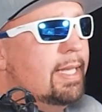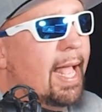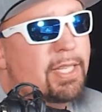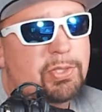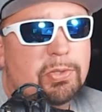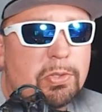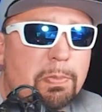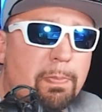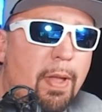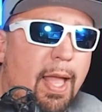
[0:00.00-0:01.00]

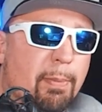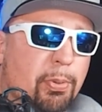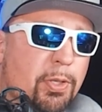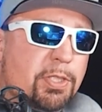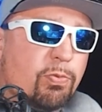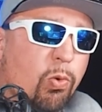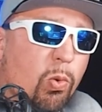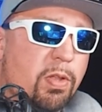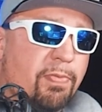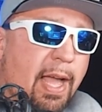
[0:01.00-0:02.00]
Castle puts
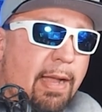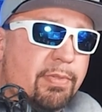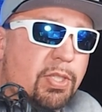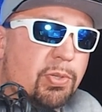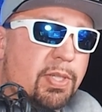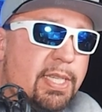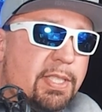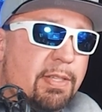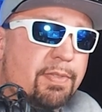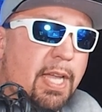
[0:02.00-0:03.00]
45
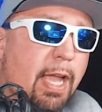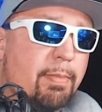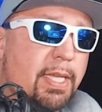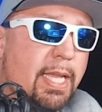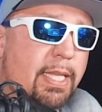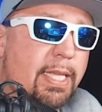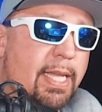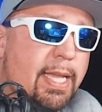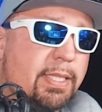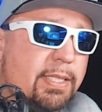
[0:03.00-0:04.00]
degrees of timing in
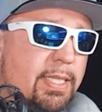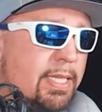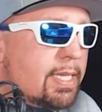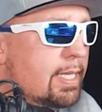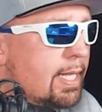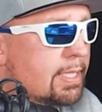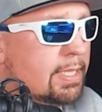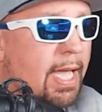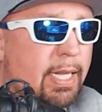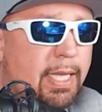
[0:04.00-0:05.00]
the ESC, and that's
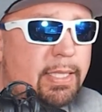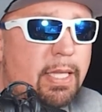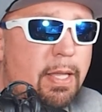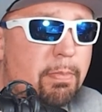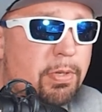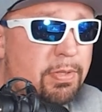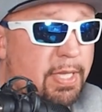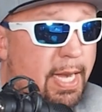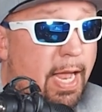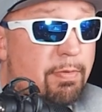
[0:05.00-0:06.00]
kind of like the number
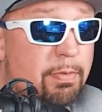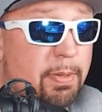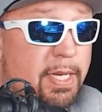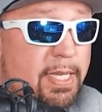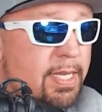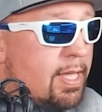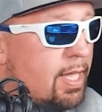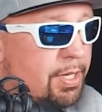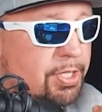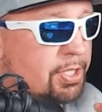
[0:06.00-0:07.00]
that everybody
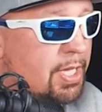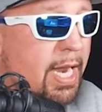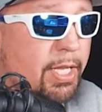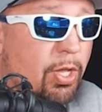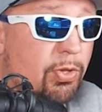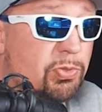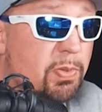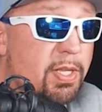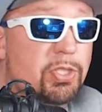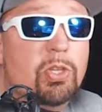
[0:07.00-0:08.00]
just kind of goes
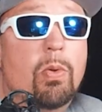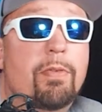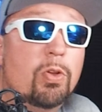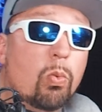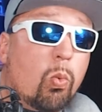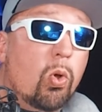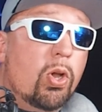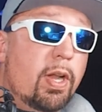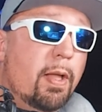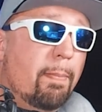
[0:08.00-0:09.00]
with. So you're
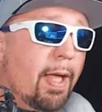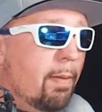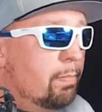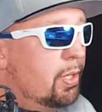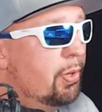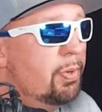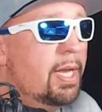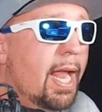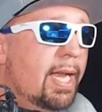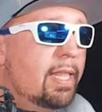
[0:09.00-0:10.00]
worried about blowing
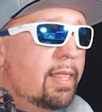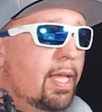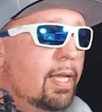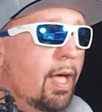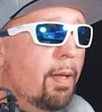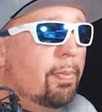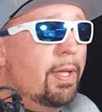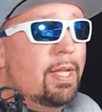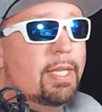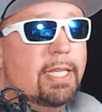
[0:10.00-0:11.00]
anything up,
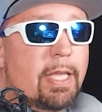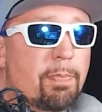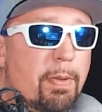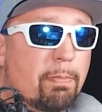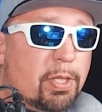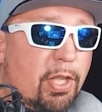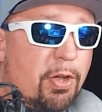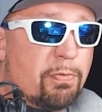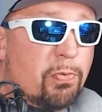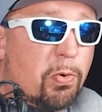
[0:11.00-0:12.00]
keep it
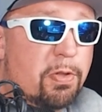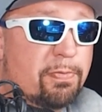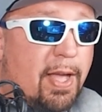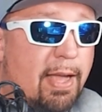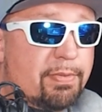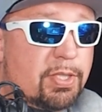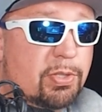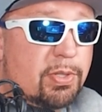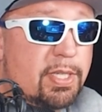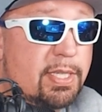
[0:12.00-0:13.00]
below 45
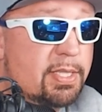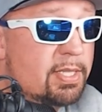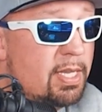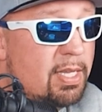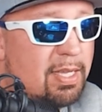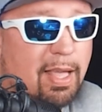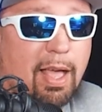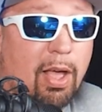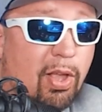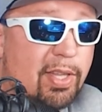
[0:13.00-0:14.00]
degrees
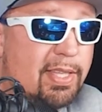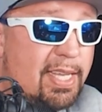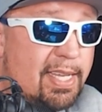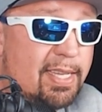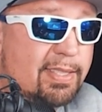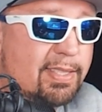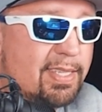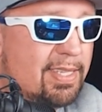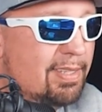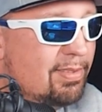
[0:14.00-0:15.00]
on the
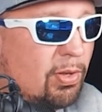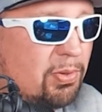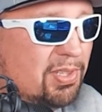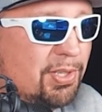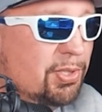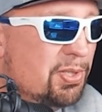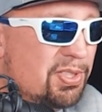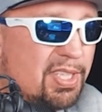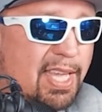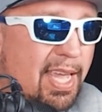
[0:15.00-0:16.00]
ESC. Don't include
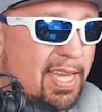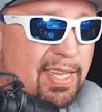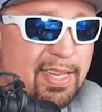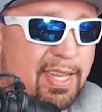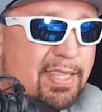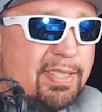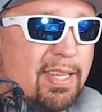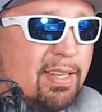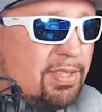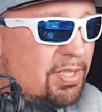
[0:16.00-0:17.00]
the can. It's
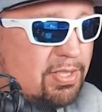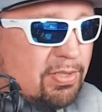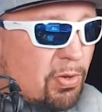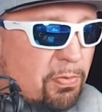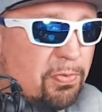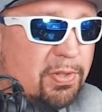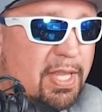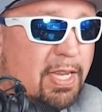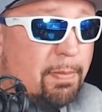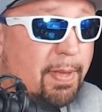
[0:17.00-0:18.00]
uh, just don't for,
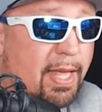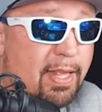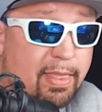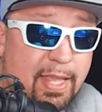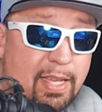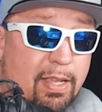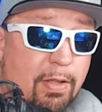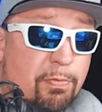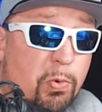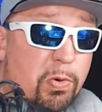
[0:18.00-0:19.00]
think about it. Think
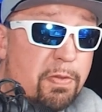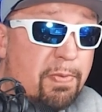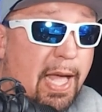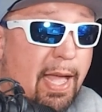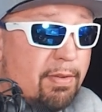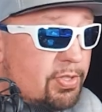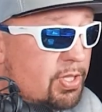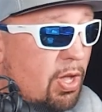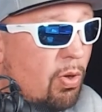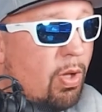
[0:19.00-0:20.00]
45.
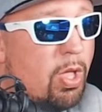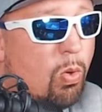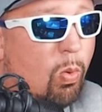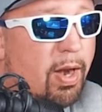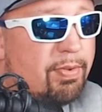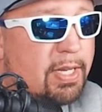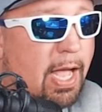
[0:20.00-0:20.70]
So whatever